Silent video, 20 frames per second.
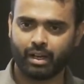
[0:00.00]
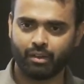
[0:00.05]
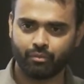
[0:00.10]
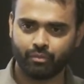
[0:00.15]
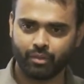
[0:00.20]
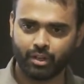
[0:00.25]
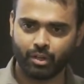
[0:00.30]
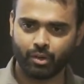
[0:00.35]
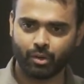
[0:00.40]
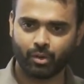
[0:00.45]

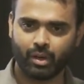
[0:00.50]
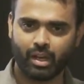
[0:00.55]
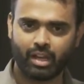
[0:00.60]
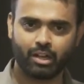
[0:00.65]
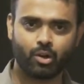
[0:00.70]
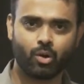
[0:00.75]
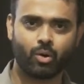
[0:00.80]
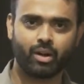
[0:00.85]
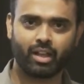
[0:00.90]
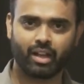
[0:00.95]
video
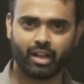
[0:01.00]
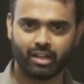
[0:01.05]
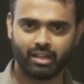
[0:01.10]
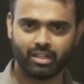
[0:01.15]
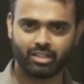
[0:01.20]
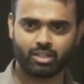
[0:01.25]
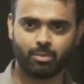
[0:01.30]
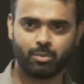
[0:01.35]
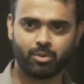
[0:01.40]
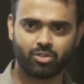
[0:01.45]
encoding and
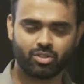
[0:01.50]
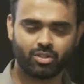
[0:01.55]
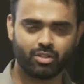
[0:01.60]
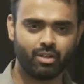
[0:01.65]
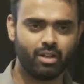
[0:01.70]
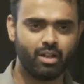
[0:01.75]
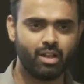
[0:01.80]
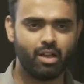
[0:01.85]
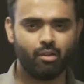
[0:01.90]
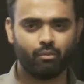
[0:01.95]
distribution,
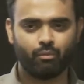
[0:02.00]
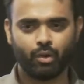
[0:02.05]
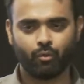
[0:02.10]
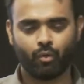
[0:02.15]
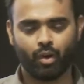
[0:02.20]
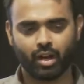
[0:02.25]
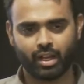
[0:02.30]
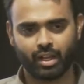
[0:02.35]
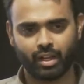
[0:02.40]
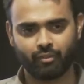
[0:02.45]
we're
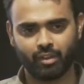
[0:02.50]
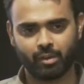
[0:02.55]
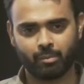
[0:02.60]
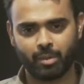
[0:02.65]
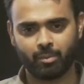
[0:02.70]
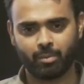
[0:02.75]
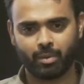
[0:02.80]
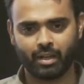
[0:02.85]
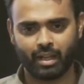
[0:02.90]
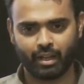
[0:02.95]
working with
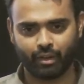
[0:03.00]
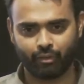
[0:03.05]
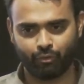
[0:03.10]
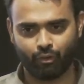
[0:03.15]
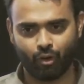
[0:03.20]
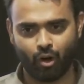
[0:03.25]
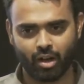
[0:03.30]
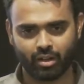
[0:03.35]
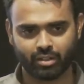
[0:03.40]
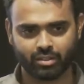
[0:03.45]
people like
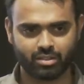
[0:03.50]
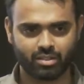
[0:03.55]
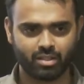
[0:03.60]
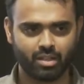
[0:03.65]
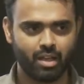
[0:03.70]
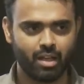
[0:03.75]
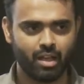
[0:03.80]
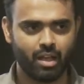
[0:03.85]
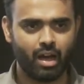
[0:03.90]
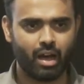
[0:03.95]
Fox,
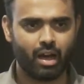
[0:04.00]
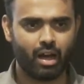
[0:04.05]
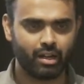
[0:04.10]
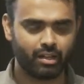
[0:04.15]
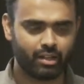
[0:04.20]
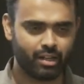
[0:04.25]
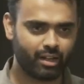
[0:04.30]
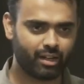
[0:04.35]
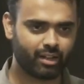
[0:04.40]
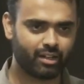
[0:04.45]

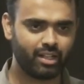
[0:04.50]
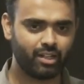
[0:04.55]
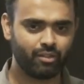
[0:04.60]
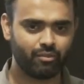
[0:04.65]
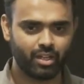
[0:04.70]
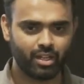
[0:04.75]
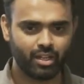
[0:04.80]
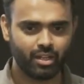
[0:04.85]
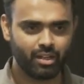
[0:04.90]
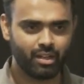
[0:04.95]

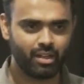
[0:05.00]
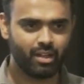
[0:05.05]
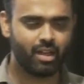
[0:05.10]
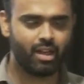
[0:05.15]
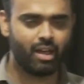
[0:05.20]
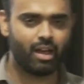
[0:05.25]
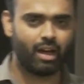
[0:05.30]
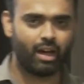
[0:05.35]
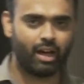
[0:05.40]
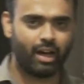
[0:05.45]
DirecTV,
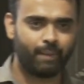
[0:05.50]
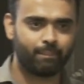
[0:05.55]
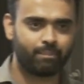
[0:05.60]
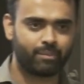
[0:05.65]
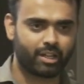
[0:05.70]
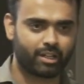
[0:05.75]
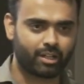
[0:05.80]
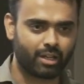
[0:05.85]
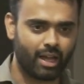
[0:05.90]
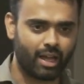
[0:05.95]

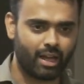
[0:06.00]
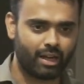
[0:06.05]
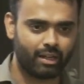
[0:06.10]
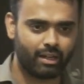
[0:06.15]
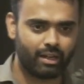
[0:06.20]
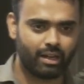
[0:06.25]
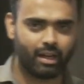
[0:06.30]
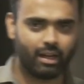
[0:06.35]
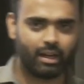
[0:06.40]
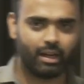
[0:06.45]

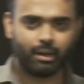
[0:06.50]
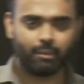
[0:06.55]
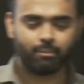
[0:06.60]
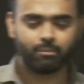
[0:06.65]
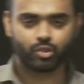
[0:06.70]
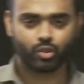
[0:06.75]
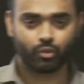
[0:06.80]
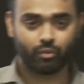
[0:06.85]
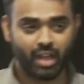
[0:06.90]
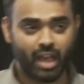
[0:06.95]

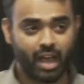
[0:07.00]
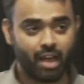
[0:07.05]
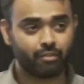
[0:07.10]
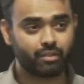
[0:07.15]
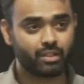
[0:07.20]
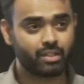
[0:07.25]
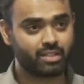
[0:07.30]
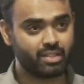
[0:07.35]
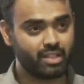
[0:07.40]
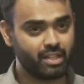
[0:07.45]
so we have
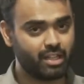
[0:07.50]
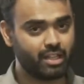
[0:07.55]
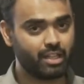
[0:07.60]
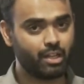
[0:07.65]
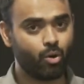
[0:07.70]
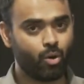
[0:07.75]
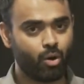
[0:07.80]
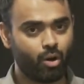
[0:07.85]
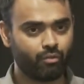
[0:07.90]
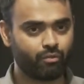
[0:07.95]
the
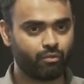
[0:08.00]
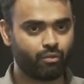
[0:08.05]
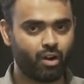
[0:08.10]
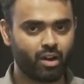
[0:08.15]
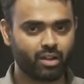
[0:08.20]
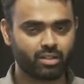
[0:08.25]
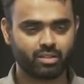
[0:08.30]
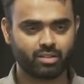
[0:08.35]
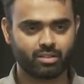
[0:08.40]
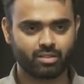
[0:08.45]
CTO of
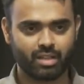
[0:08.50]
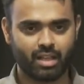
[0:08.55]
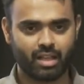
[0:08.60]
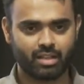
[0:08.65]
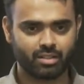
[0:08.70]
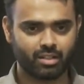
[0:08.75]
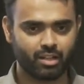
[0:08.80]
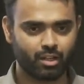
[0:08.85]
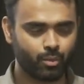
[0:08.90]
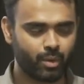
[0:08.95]
Fox
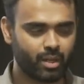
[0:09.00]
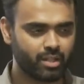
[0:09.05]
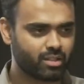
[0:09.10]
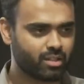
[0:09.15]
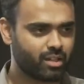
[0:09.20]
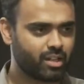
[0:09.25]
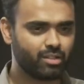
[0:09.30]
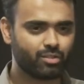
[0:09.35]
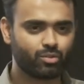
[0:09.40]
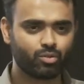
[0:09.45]
as an
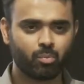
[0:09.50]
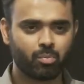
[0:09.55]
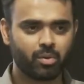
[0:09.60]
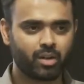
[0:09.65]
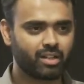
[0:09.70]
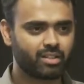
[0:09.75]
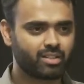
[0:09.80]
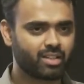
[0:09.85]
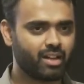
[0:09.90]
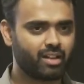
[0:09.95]
advisor. He's super
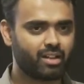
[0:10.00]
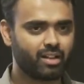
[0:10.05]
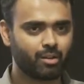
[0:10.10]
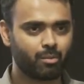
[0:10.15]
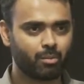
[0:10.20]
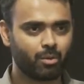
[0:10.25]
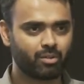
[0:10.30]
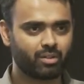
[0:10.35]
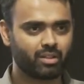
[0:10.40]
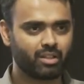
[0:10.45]
excited
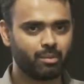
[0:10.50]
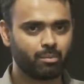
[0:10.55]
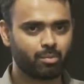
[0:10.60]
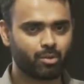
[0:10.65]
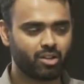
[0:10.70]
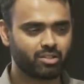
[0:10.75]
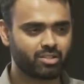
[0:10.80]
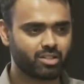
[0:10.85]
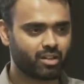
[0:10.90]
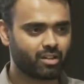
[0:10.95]
about the
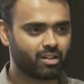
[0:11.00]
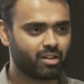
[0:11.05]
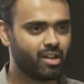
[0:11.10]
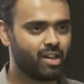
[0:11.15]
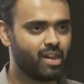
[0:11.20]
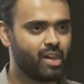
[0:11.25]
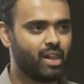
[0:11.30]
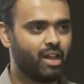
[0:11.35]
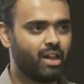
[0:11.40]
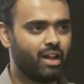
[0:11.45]
project.
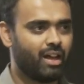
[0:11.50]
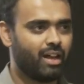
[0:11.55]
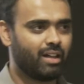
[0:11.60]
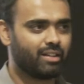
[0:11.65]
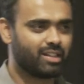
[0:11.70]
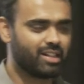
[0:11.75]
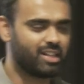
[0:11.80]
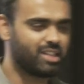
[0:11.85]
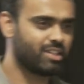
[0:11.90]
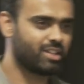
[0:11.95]

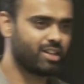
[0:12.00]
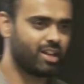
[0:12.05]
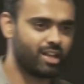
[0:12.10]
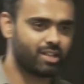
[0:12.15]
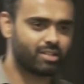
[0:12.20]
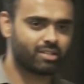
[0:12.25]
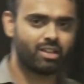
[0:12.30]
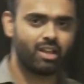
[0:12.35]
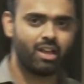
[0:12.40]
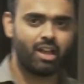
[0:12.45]
The reason
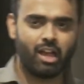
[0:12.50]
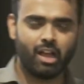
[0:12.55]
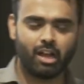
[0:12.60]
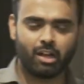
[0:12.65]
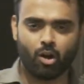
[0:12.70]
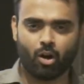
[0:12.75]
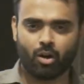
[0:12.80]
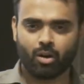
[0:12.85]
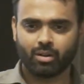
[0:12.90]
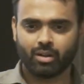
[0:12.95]
is it
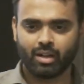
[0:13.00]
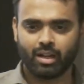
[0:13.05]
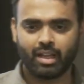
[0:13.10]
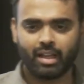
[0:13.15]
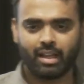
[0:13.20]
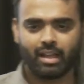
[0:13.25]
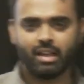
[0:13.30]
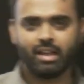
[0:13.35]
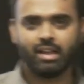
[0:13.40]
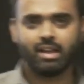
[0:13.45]
not
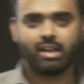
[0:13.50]
only